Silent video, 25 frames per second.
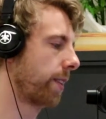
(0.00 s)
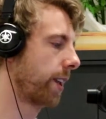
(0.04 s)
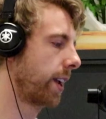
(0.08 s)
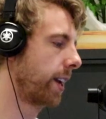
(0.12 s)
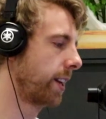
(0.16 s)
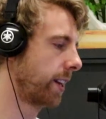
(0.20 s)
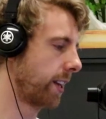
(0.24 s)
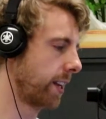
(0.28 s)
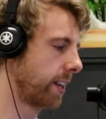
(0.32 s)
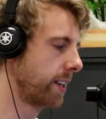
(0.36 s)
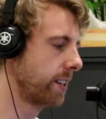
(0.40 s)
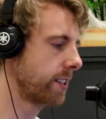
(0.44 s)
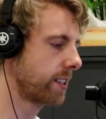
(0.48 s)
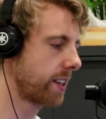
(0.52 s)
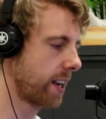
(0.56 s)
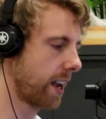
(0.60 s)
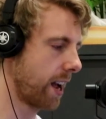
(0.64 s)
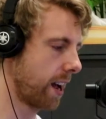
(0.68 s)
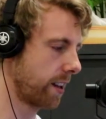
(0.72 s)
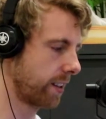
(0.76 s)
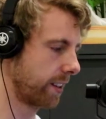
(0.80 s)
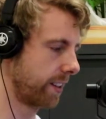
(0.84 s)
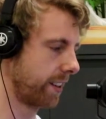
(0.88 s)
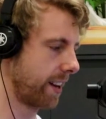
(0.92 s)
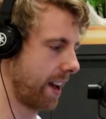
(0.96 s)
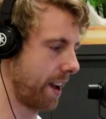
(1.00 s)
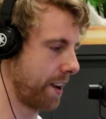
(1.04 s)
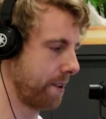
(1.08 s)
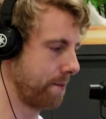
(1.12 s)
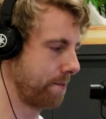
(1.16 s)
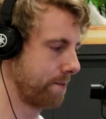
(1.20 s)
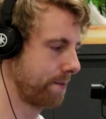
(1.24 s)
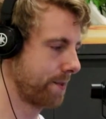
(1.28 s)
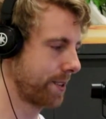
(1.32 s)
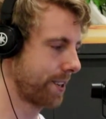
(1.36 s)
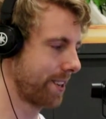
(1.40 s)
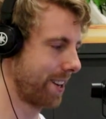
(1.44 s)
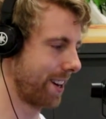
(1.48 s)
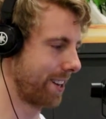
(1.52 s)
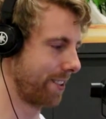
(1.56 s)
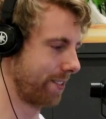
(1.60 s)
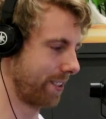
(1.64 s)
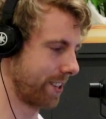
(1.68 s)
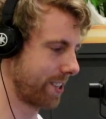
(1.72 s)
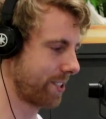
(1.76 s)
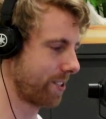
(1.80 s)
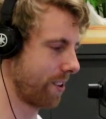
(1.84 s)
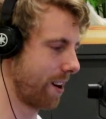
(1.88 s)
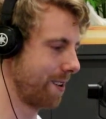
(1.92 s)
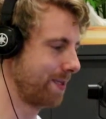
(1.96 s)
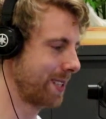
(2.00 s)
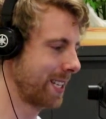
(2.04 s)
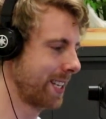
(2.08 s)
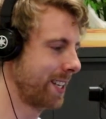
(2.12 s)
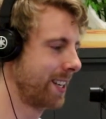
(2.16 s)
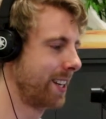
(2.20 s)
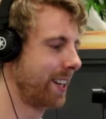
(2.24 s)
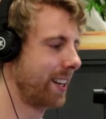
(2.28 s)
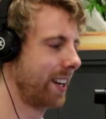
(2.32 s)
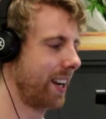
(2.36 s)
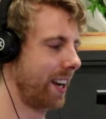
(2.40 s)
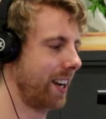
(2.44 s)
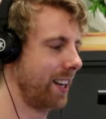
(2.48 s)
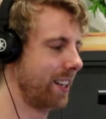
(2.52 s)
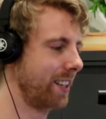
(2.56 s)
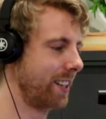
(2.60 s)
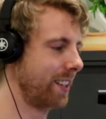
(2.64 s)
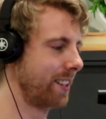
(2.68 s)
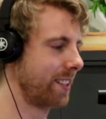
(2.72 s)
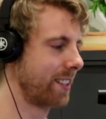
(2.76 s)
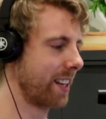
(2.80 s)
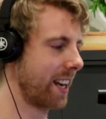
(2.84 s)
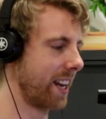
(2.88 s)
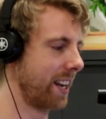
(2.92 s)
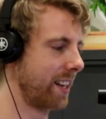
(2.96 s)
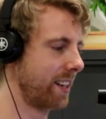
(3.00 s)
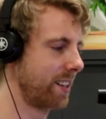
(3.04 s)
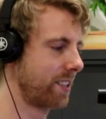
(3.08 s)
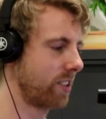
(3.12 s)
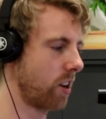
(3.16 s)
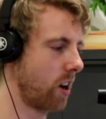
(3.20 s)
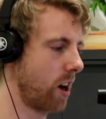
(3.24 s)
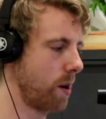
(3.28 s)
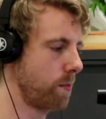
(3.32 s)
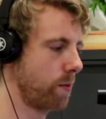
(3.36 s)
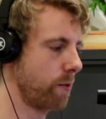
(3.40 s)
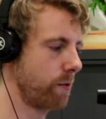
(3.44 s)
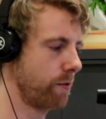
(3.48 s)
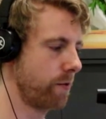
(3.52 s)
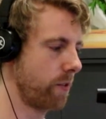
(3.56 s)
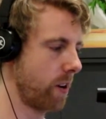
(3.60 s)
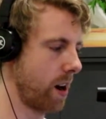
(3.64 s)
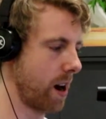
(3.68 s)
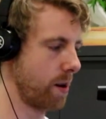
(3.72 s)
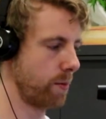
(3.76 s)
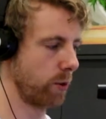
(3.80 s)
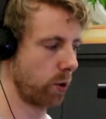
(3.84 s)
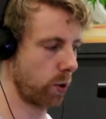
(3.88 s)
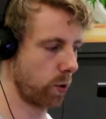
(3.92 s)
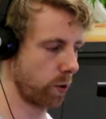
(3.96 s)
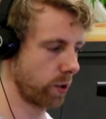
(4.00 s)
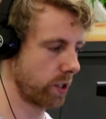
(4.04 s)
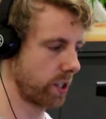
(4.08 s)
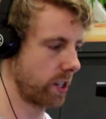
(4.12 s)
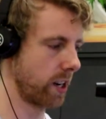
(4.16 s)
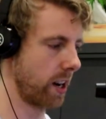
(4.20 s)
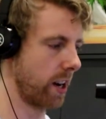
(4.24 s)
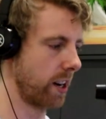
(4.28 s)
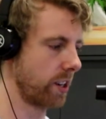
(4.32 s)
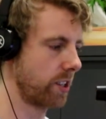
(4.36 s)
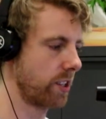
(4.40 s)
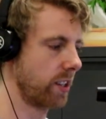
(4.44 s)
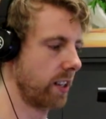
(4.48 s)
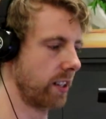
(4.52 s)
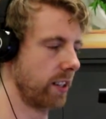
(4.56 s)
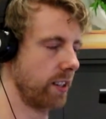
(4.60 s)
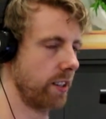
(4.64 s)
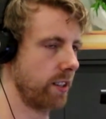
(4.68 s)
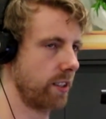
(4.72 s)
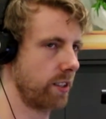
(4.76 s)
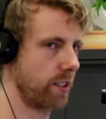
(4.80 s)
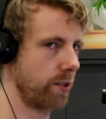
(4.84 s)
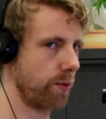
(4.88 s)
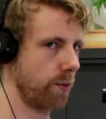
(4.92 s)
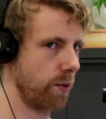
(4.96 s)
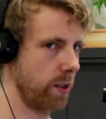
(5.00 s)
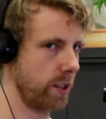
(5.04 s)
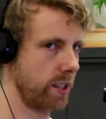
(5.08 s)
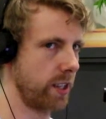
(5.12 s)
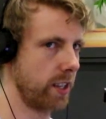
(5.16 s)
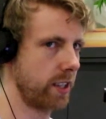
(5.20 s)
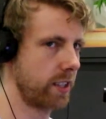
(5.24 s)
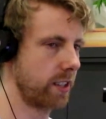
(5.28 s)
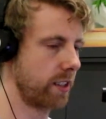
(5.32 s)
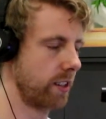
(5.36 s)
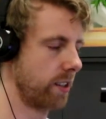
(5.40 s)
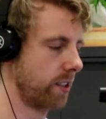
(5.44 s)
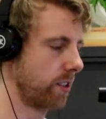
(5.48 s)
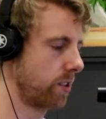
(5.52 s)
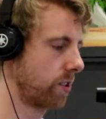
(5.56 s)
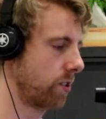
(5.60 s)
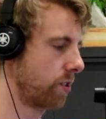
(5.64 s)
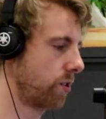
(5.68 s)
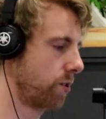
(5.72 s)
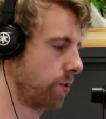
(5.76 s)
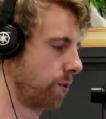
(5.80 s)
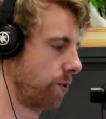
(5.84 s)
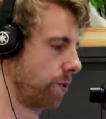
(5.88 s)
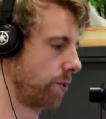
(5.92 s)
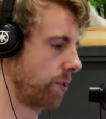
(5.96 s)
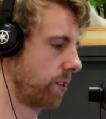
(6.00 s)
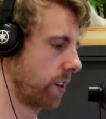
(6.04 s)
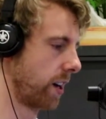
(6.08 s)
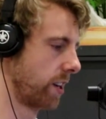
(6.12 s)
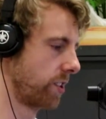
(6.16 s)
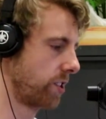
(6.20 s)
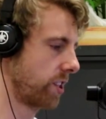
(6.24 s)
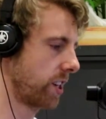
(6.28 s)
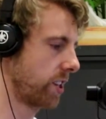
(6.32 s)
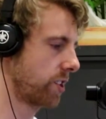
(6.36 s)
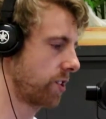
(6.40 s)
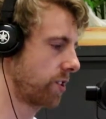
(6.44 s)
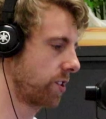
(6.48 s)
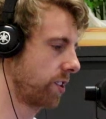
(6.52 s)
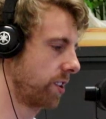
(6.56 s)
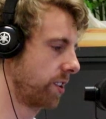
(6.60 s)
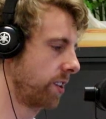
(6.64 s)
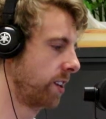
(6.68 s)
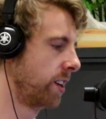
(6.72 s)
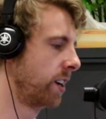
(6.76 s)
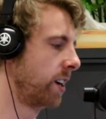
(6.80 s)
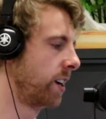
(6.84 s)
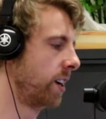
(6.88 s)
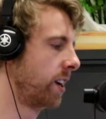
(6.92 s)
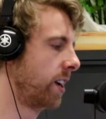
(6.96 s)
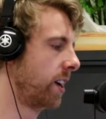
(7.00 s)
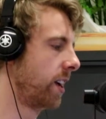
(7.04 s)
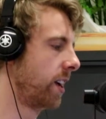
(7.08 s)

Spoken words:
It is how the name kind of describes it. It is a type of fiber or starch that is resistant to digestion.